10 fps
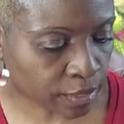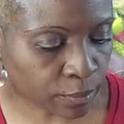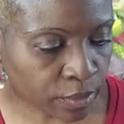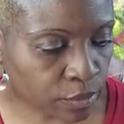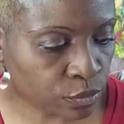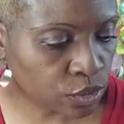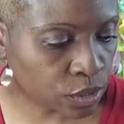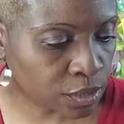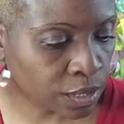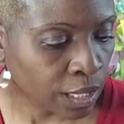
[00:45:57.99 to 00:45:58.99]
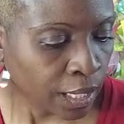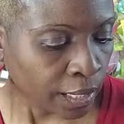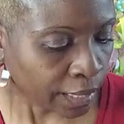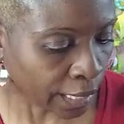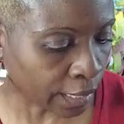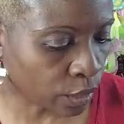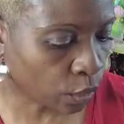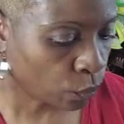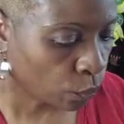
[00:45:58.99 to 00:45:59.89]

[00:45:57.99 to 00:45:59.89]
I mean, you just can't go